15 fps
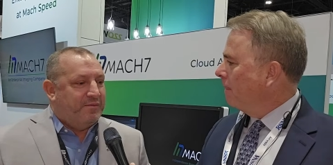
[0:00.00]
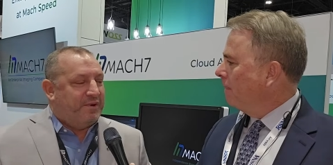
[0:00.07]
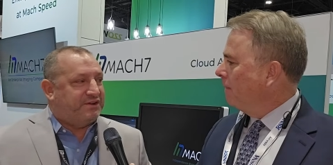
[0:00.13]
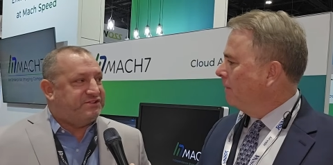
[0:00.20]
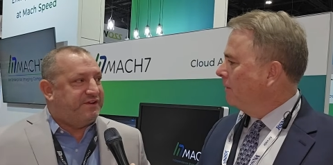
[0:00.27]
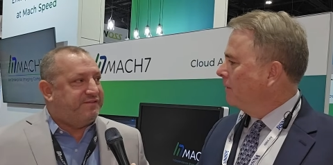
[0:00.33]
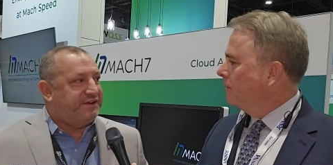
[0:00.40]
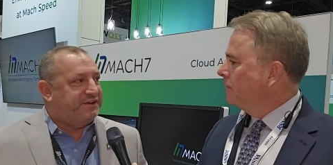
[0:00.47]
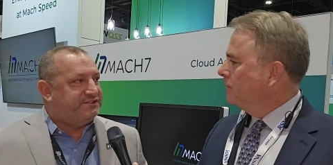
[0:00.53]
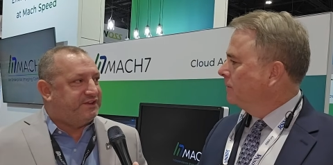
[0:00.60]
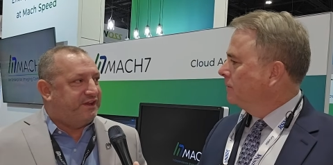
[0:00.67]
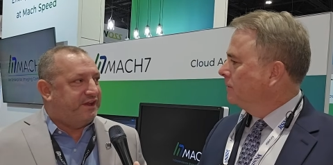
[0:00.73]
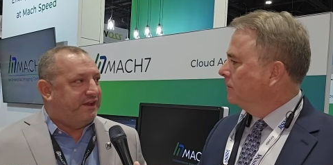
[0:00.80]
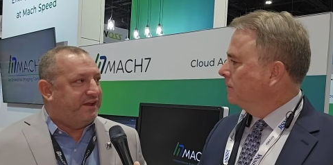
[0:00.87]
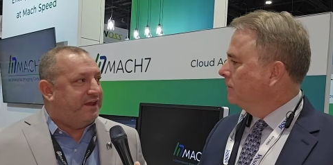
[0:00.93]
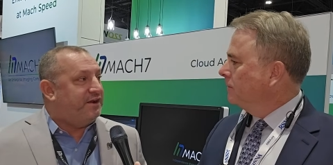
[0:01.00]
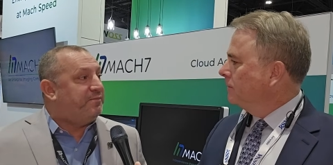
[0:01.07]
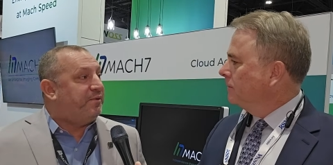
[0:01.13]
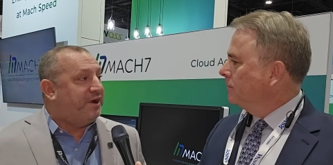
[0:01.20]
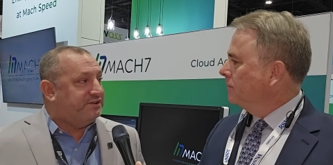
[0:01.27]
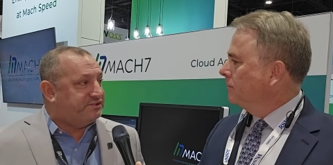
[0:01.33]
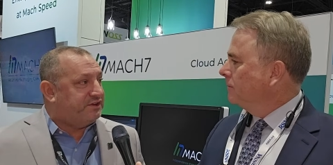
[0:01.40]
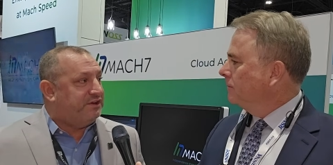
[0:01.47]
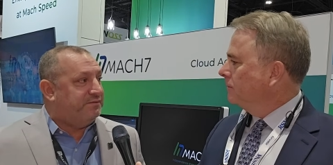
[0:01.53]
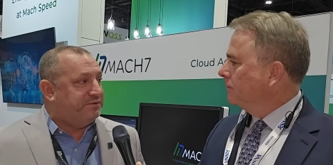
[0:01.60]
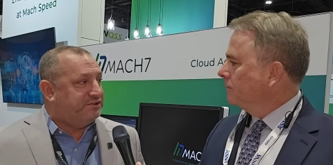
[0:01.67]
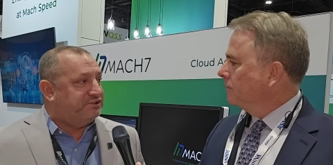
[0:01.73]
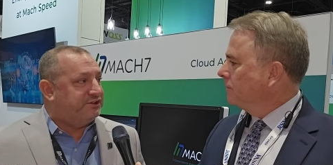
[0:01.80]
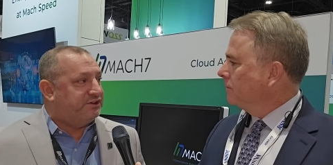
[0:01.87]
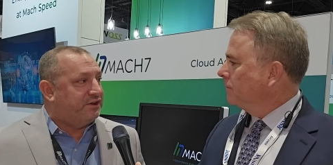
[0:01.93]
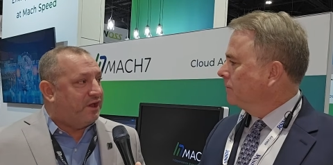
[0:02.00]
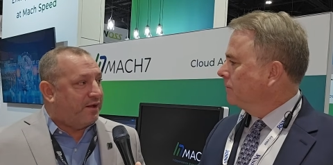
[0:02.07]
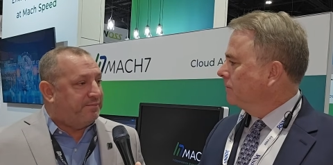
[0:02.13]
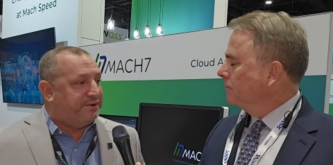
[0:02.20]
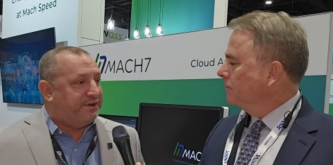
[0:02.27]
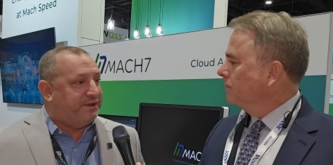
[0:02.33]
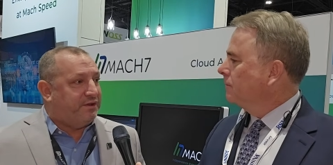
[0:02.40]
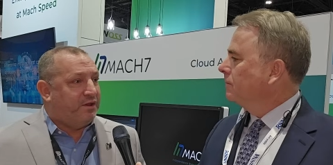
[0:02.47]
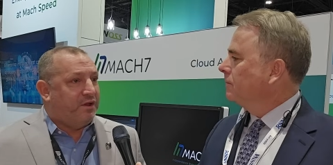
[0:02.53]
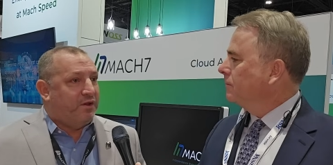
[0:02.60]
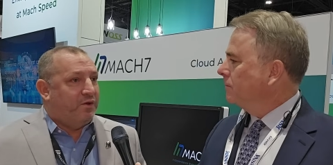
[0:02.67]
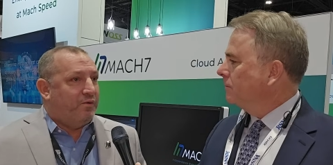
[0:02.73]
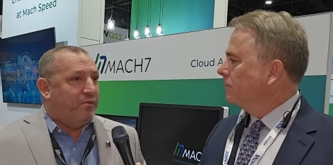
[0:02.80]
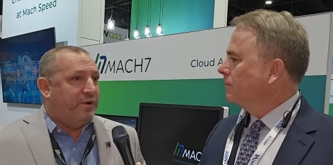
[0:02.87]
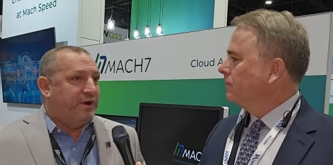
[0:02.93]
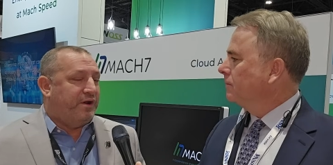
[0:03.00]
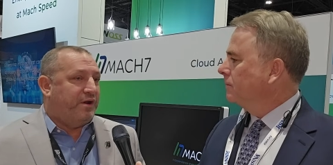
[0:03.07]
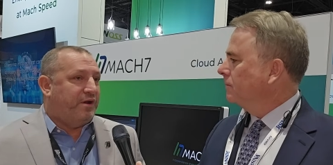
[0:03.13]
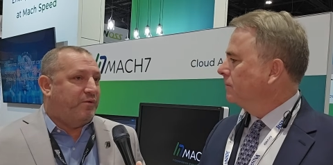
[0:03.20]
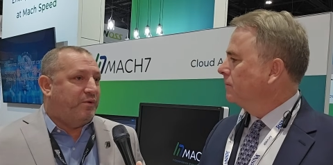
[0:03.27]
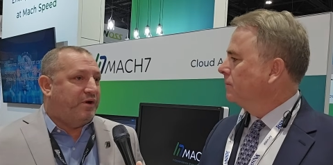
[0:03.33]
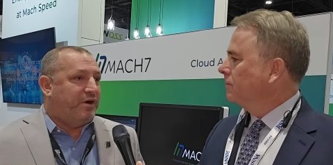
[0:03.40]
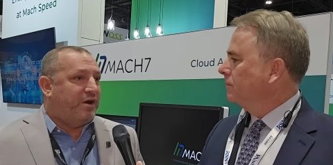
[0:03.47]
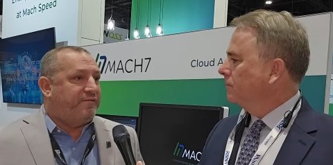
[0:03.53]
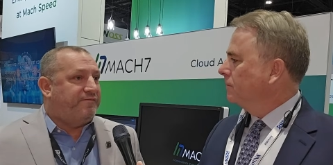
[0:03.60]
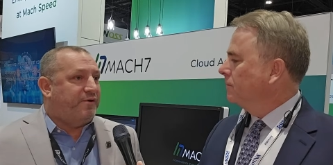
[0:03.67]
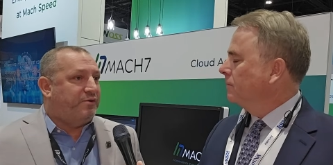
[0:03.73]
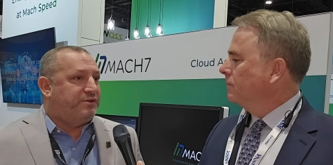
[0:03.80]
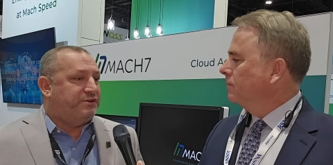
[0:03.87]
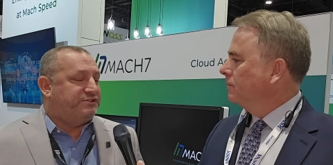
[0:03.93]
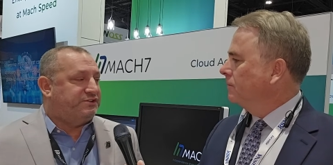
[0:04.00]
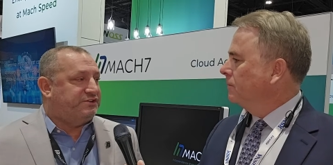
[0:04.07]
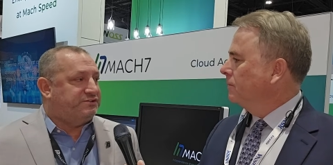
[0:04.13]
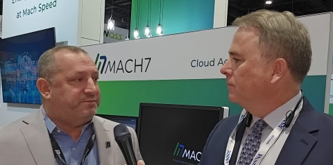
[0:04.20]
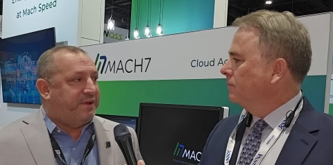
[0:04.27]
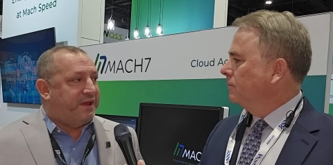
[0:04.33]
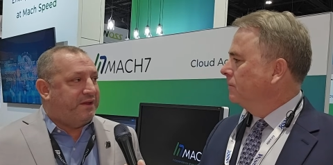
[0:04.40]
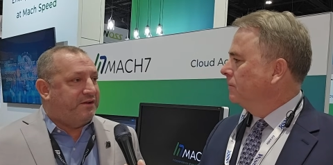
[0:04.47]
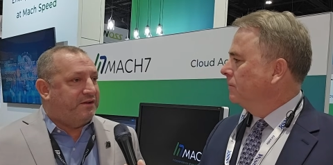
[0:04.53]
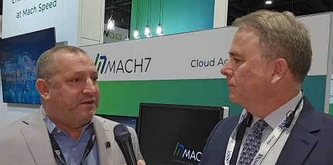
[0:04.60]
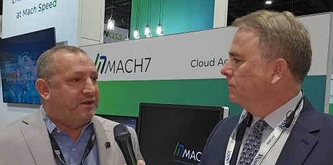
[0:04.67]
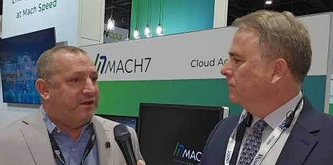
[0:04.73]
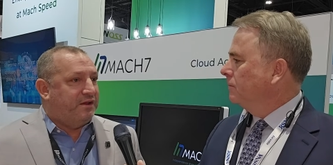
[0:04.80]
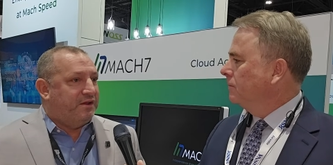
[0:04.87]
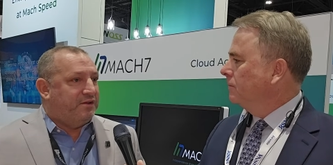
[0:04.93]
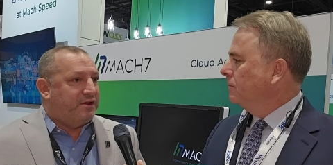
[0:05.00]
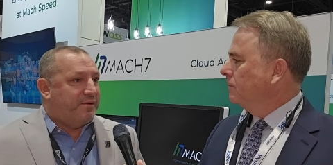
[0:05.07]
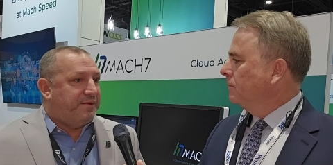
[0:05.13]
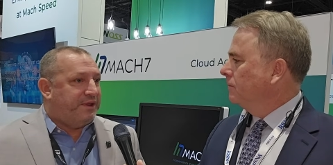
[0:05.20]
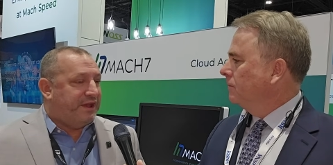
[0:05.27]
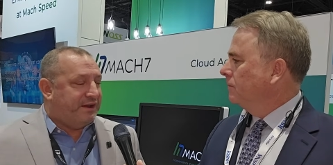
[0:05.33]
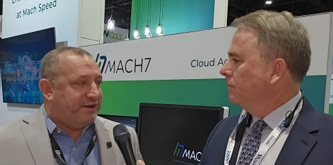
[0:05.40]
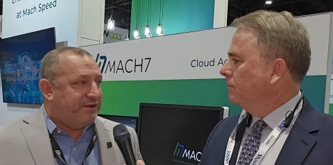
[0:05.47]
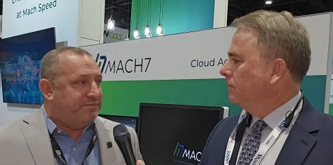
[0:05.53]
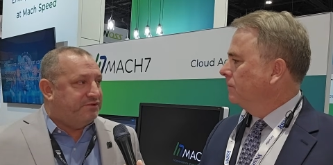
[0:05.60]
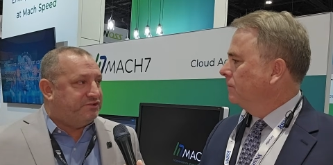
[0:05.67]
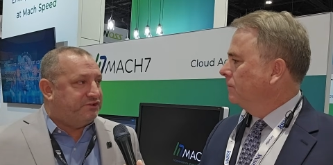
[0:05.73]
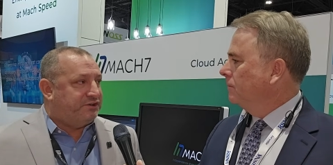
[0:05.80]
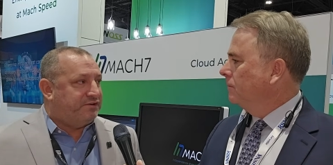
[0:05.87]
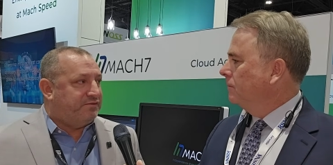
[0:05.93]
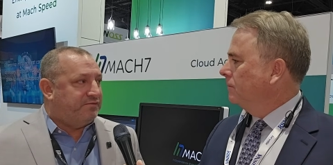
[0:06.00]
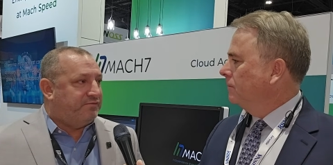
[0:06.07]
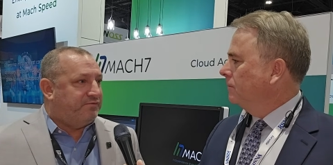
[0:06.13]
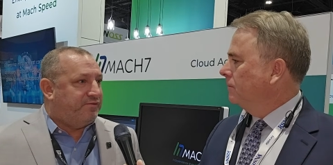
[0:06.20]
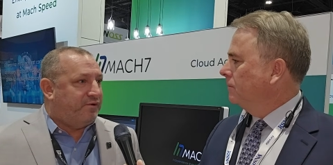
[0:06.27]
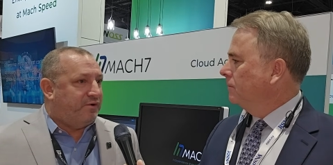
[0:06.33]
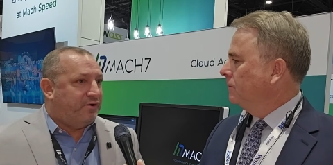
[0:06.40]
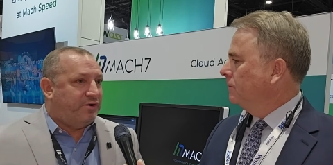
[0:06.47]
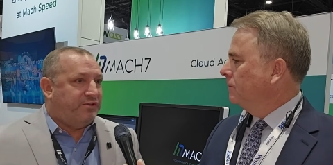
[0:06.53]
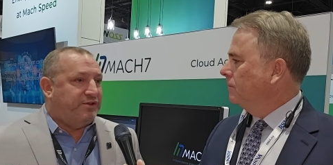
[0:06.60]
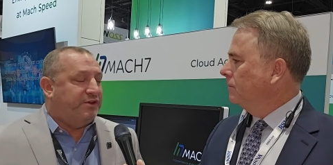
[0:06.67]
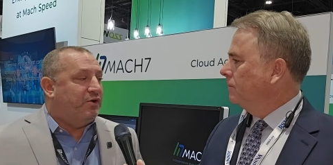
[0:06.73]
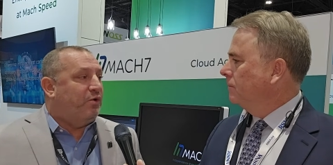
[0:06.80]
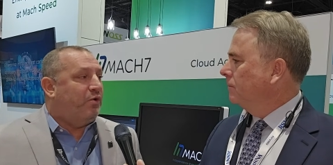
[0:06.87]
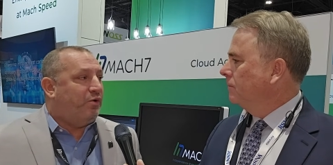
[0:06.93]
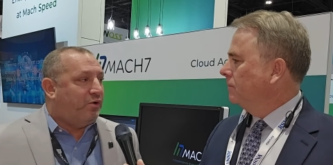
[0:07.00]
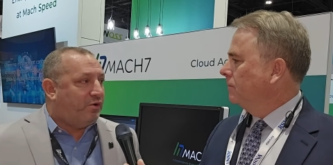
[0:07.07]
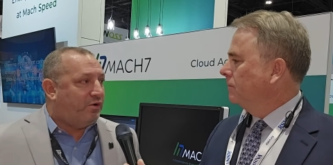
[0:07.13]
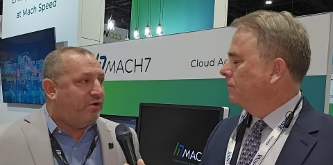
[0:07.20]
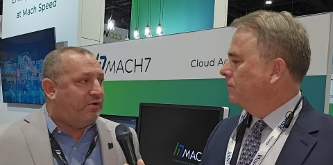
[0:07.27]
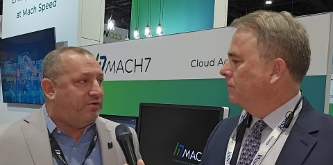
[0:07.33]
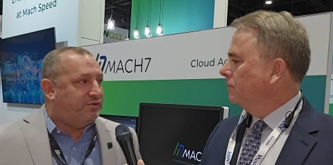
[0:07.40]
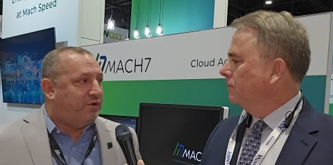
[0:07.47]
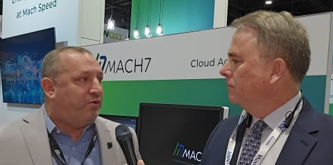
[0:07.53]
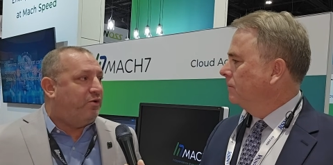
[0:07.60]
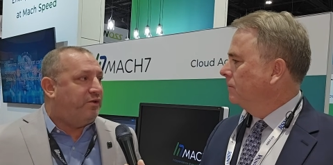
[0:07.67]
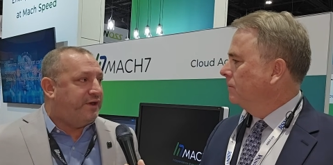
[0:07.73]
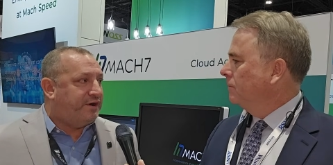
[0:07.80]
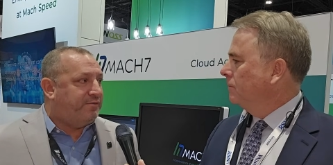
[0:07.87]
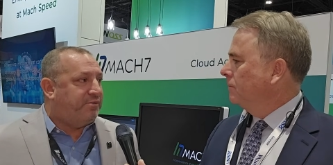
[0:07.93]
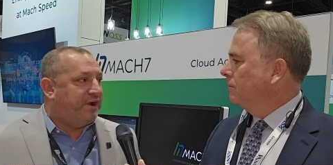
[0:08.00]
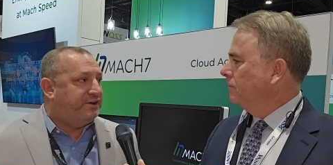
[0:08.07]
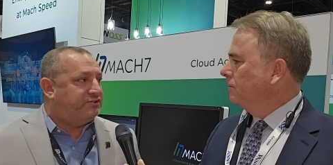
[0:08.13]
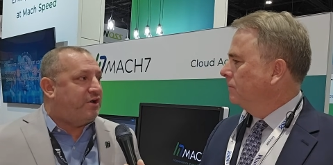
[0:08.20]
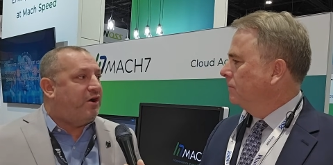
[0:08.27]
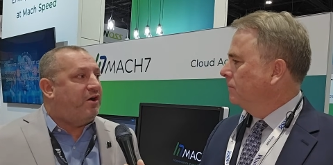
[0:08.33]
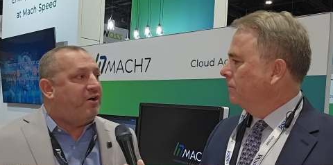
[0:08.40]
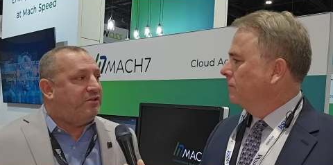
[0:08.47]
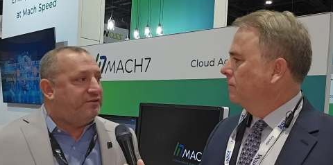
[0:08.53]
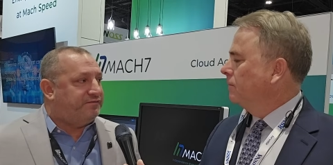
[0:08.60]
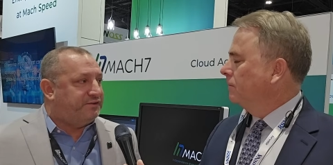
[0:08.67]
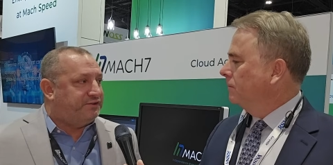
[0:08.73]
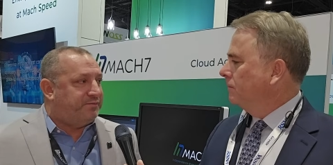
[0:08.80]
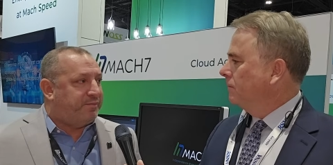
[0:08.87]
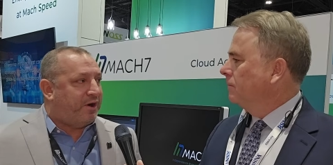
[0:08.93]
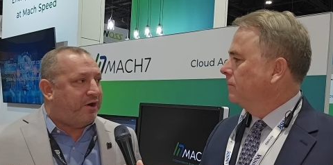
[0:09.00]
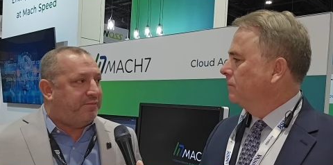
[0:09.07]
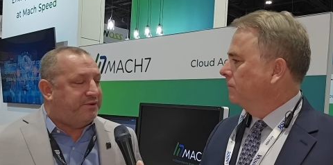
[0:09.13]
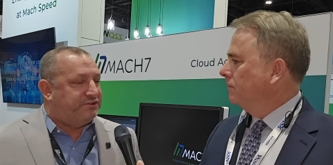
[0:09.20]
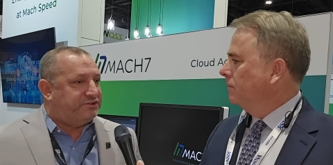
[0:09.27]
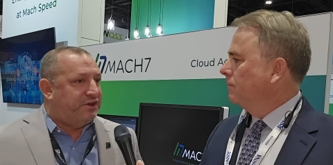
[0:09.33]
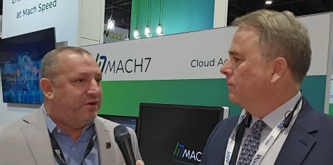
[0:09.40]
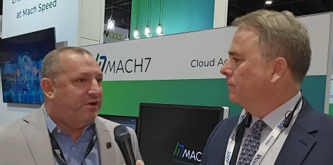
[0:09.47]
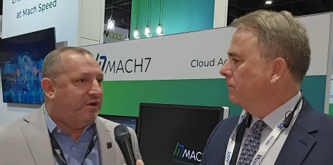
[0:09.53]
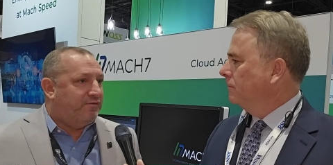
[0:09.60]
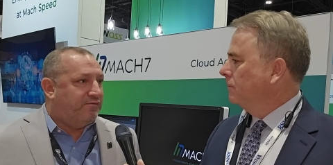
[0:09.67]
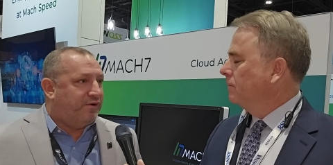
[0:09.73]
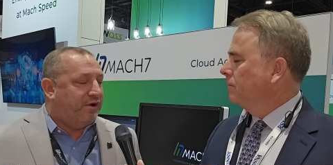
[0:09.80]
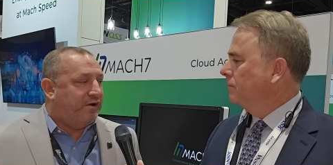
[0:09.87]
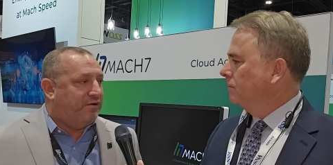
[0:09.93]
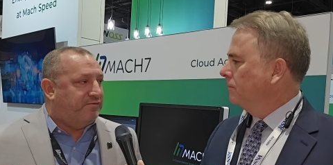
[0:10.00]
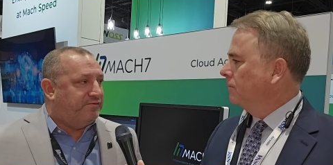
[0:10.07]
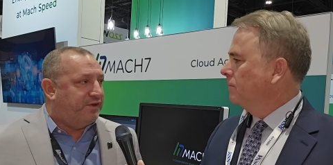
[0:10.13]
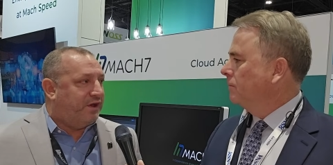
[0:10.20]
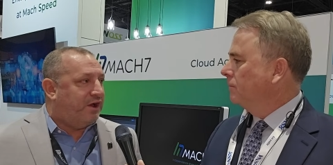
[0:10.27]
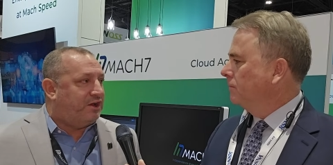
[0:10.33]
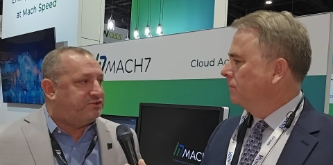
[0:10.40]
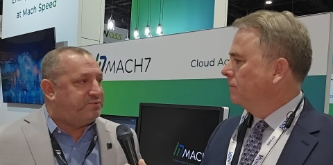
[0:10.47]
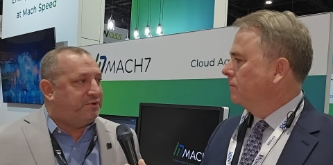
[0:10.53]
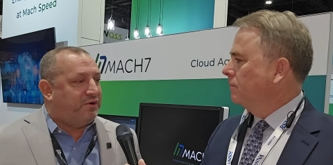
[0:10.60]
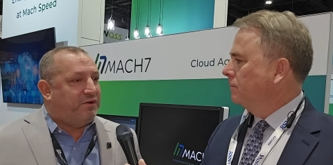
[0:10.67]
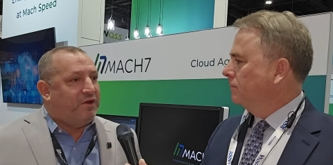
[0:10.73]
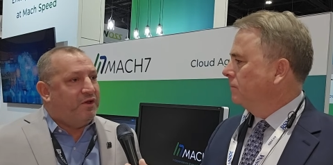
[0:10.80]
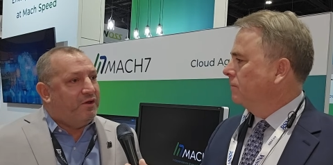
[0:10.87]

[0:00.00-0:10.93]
Speaker 1: Mach 7 is an enterprise imaging company where, where our focus has been coming at imaging for the whole the whole enterprise, all of the departments of, of the hospital,